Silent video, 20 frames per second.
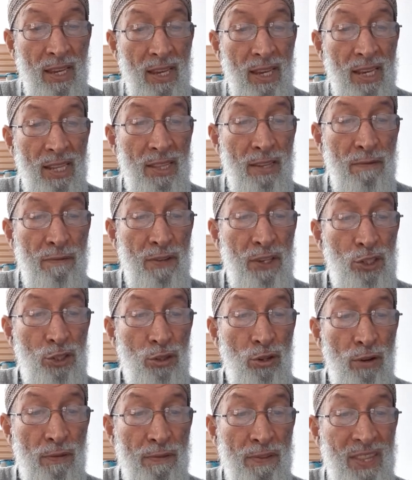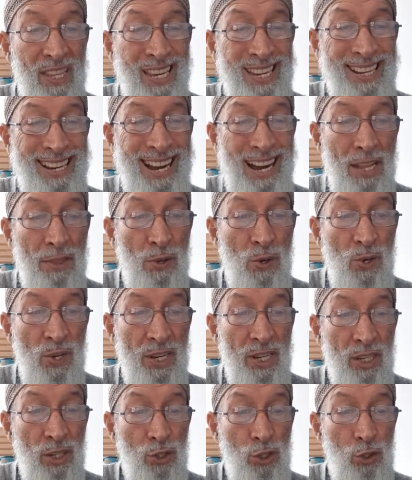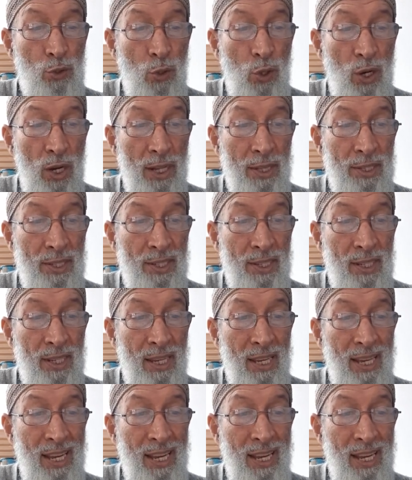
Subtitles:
and the Feast of the Ingathering, Sukkot,